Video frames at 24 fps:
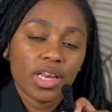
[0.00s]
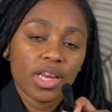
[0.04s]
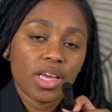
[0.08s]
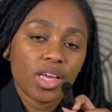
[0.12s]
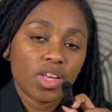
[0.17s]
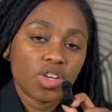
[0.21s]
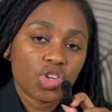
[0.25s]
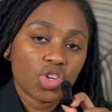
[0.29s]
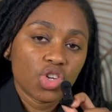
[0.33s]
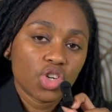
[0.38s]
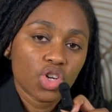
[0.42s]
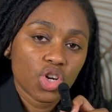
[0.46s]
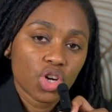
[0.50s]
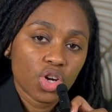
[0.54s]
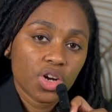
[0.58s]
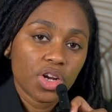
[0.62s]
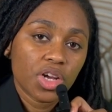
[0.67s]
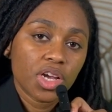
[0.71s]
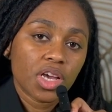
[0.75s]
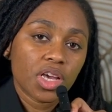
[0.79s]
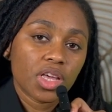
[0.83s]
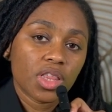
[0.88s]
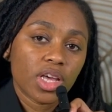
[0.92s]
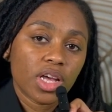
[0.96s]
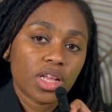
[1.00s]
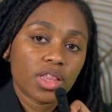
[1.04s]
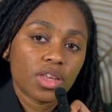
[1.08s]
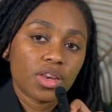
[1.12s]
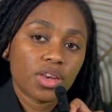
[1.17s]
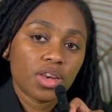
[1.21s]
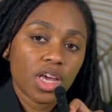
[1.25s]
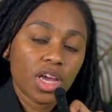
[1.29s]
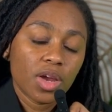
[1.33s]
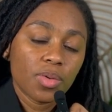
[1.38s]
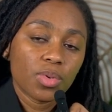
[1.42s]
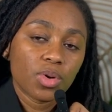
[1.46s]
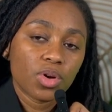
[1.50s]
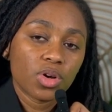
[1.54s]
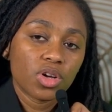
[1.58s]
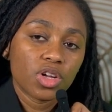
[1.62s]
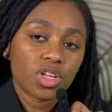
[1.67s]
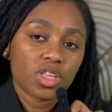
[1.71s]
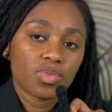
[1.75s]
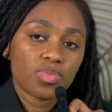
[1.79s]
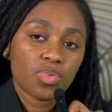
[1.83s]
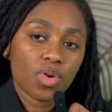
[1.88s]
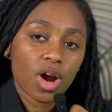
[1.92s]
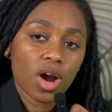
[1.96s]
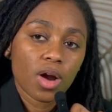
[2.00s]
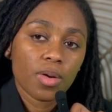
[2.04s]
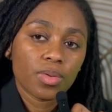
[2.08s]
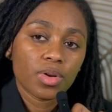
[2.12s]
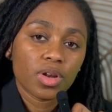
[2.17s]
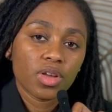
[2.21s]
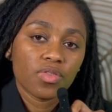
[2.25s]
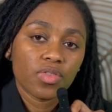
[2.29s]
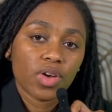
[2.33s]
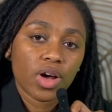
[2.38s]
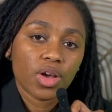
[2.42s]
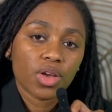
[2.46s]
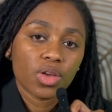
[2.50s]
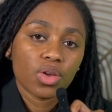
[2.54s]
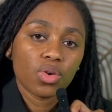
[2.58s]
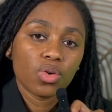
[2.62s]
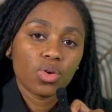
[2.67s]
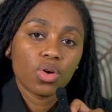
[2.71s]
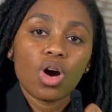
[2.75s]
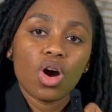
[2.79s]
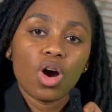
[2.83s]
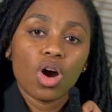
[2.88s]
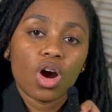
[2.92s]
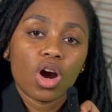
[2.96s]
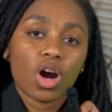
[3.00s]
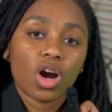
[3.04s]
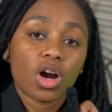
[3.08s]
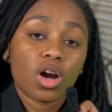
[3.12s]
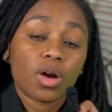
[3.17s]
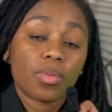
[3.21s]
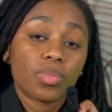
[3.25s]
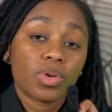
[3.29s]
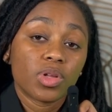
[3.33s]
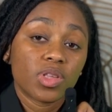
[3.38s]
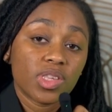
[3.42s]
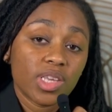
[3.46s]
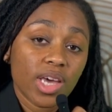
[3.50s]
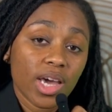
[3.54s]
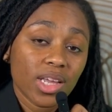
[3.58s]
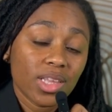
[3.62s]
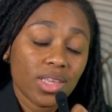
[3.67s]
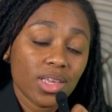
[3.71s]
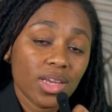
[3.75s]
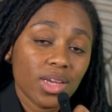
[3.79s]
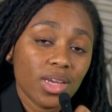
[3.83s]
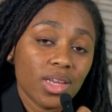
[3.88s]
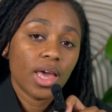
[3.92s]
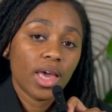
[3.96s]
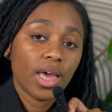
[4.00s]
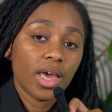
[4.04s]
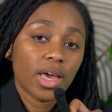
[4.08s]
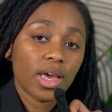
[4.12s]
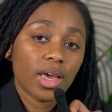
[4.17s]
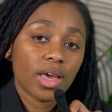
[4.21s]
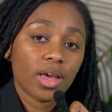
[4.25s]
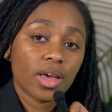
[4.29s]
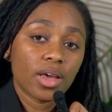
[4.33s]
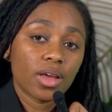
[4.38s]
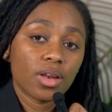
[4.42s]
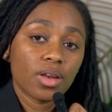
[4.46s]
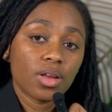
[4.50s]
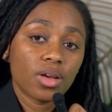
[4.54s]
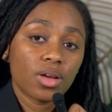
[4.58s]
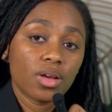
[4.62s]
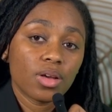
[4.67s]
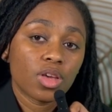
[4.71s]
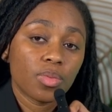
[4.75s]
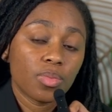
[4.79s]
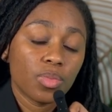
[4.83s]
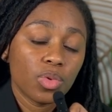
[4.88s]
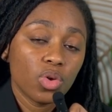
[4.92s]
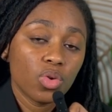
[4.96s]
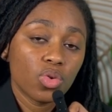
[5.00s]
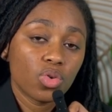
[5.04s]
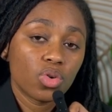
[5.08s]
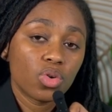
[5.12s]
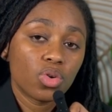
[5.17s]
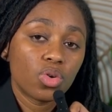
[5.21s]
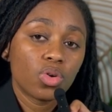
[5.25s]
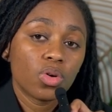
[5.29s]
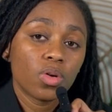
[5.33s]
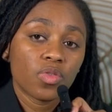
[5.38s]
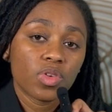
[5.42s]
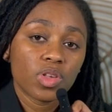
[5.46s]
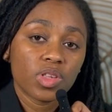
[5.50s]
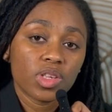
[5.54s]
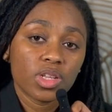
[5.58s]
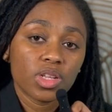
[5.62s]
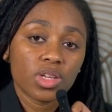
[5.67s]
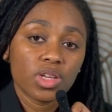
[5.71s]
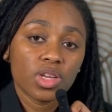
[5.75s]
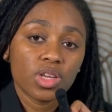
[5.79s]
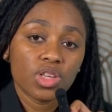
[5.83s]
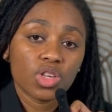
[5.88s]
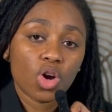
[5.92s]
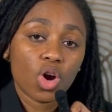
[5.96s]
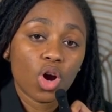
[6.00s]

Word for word: in ensuring that the neighborhood's property value are protected and communal facilities